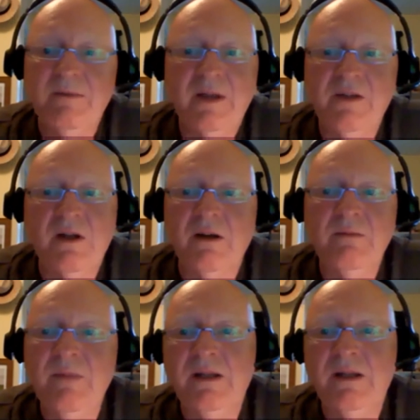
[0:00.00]
That's not going to
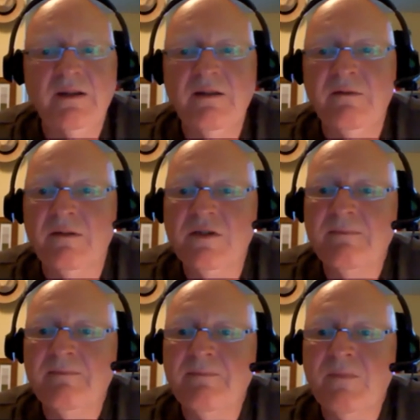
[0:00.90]
make any difference.
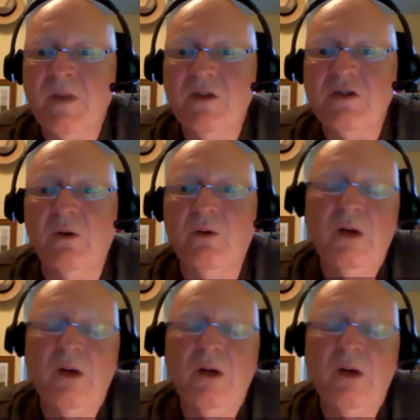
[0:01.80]
So